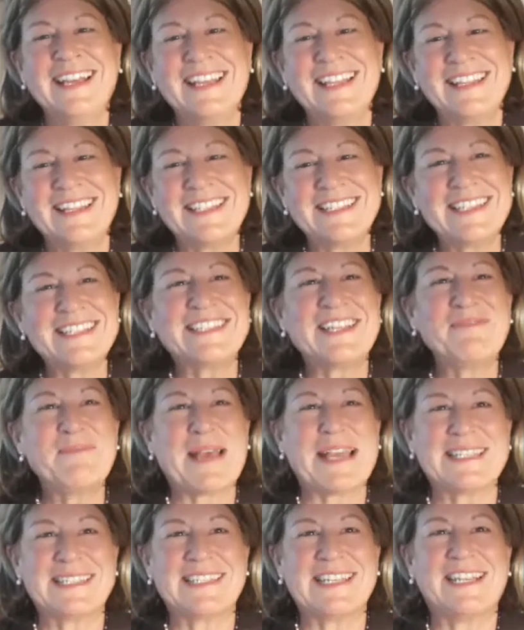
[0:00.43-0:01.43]
This is a
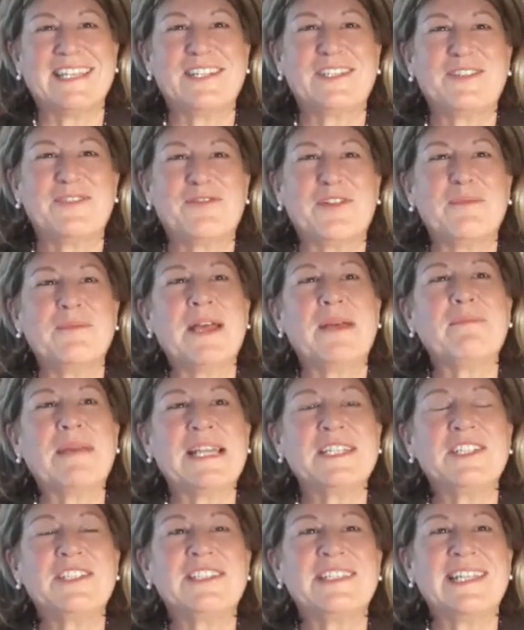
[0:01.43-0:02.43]
message from Her
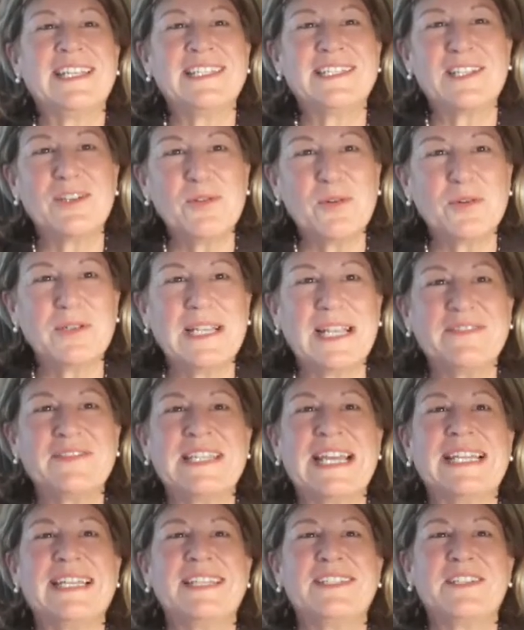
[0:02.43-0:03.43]
Majesty's
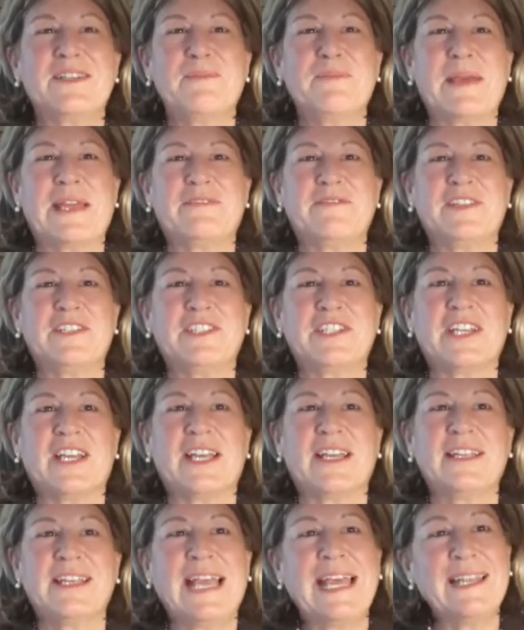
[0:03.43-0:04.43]
Lord-Lieutenant of
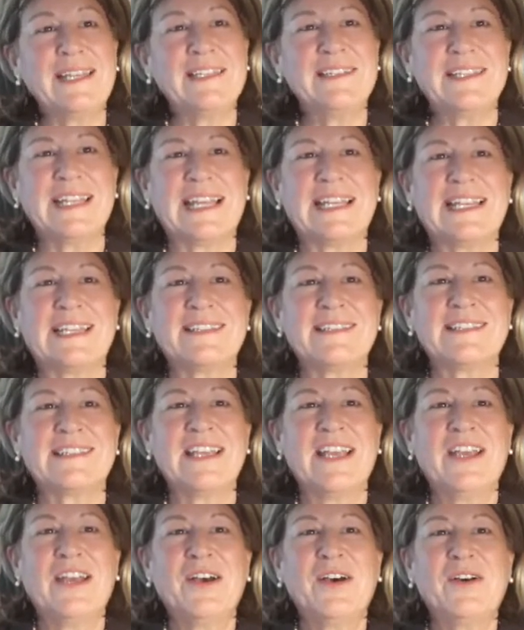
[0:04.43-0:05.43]
Bedfordshire, Helen Nellis,
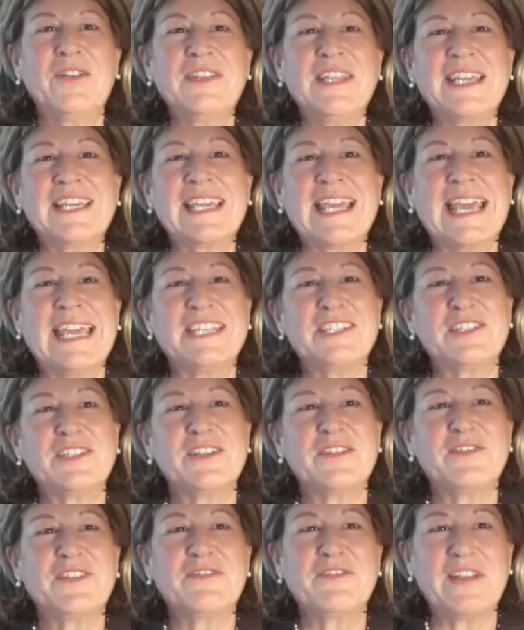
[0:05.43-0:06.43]
on the
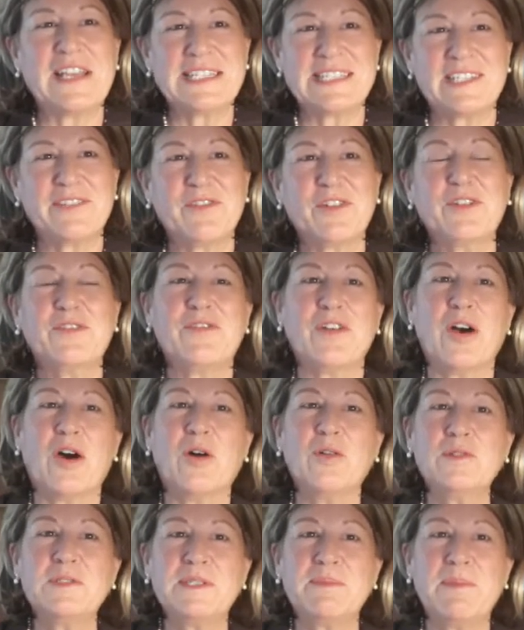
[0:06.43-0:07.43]
occasion of the Festival for
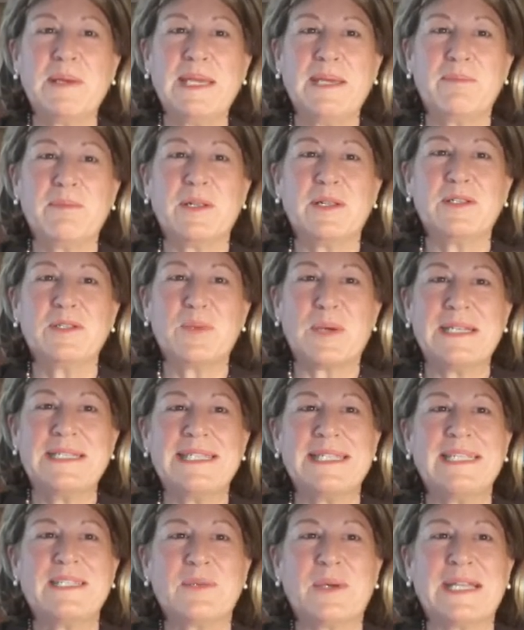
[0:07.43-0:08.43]
Older People
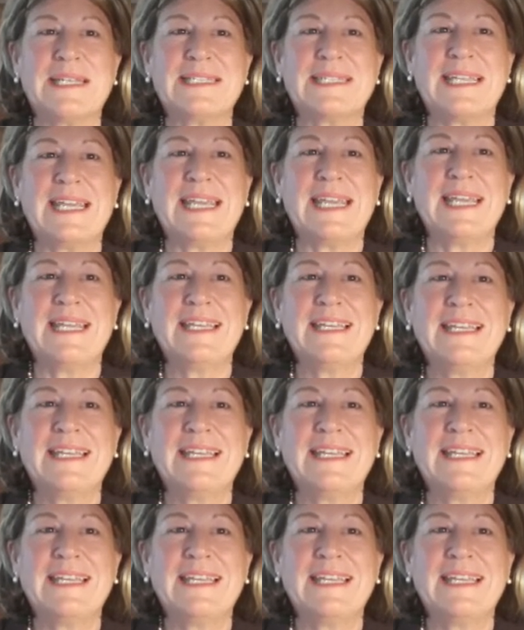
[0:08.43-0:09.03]
2020.